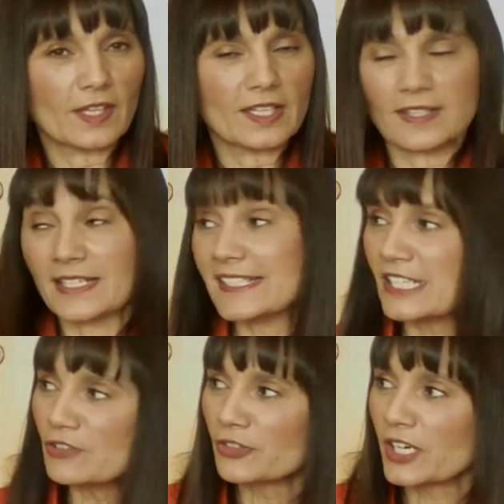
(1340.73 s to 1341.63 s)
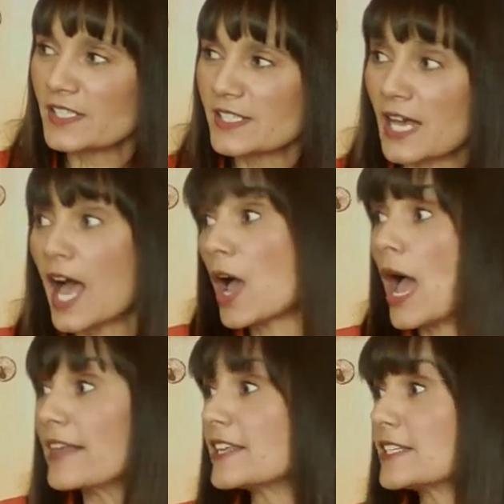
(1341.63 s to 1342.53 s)
it, it's different. I,
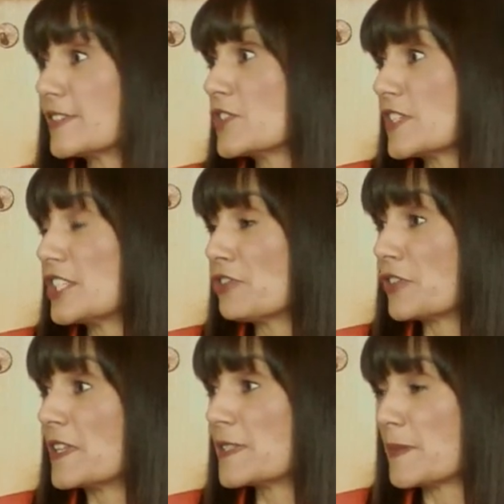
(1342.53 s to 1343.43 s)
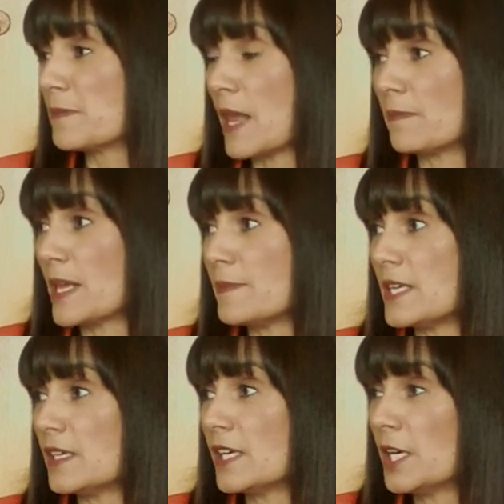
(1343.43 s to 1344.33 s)
I think that there's a difference, and, and
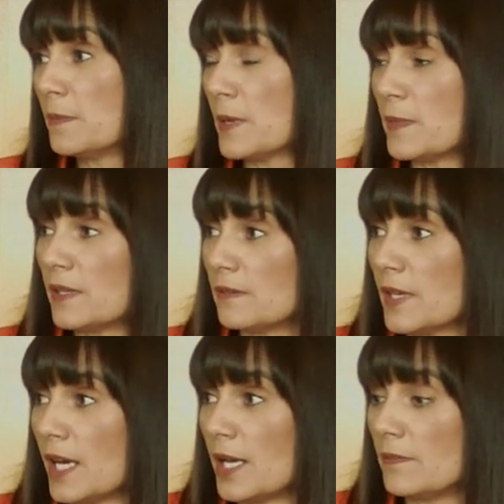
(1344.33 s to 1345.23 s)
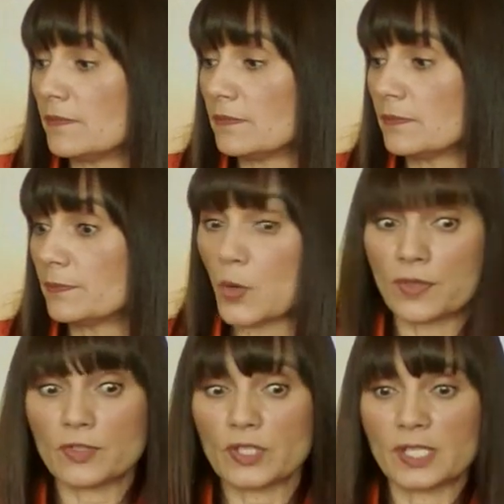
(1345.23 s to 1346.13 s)
maybe maybe um, both
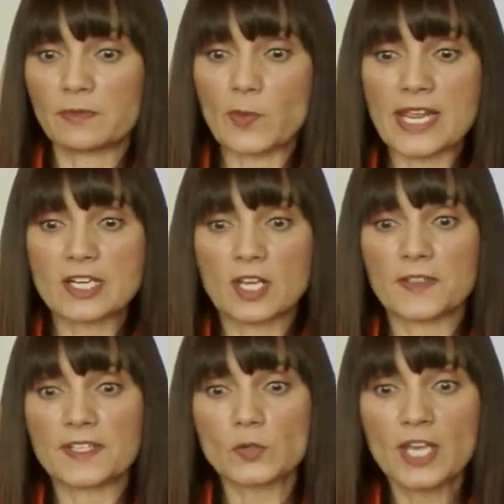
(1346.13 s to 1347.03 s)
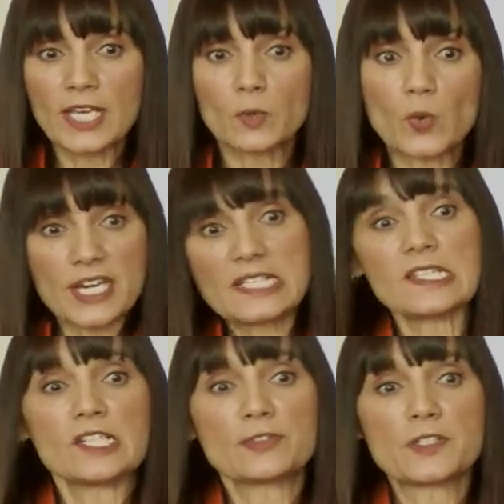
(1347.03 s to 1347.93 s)
of you can weigh in on this. What is
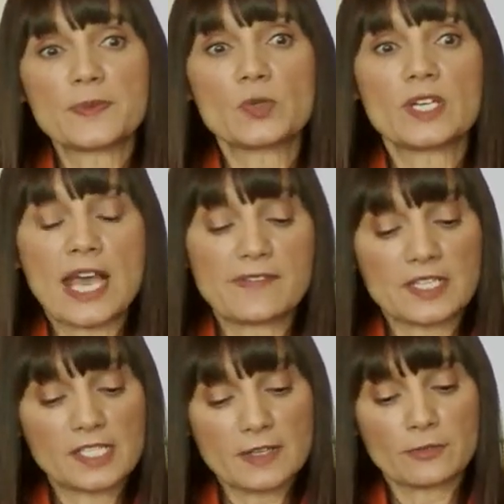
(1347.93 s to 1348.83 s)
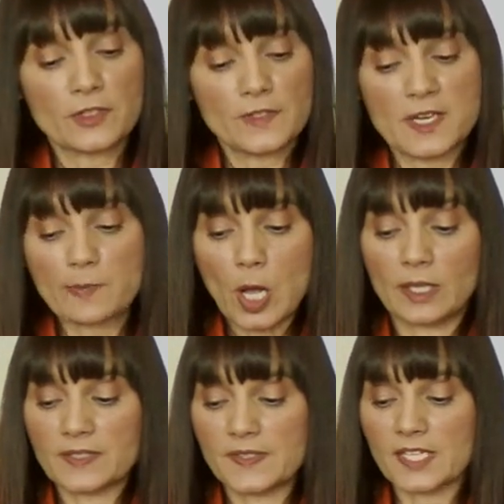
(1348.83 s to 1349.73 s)
the difference between having a diversity
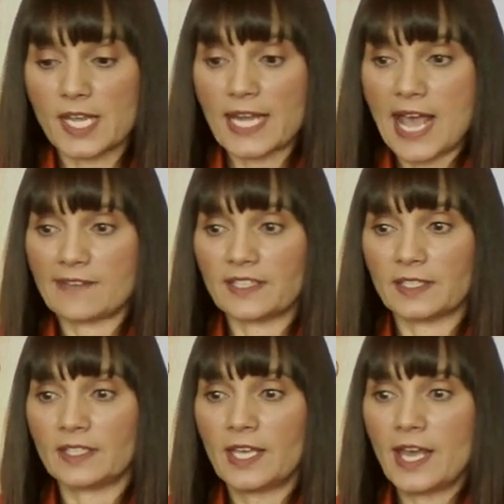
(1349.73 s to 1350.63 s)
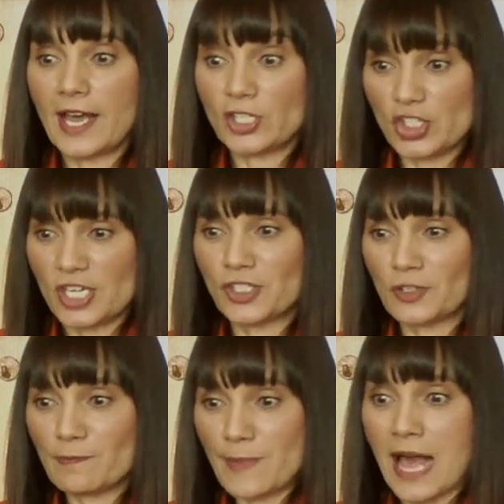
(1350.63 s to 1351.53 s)
policy and having a
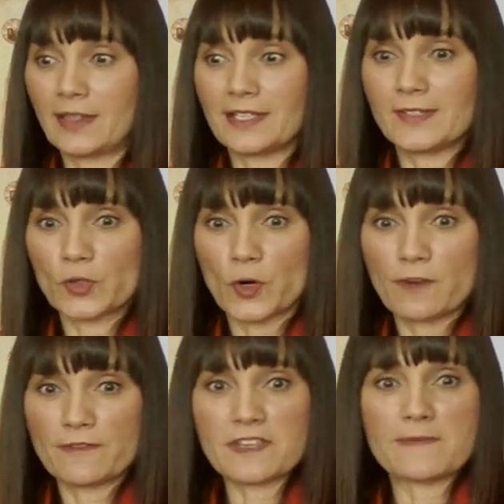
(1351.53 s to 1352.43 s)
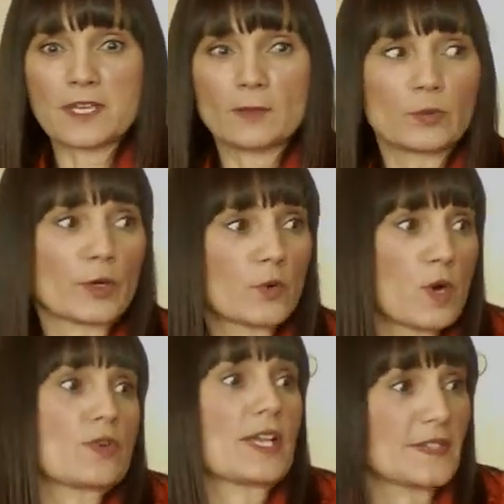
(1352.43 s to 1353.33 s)
gender balance or female board
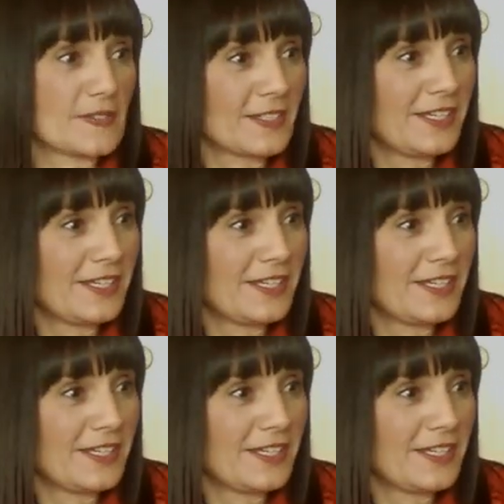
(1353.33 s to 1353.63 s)
quotas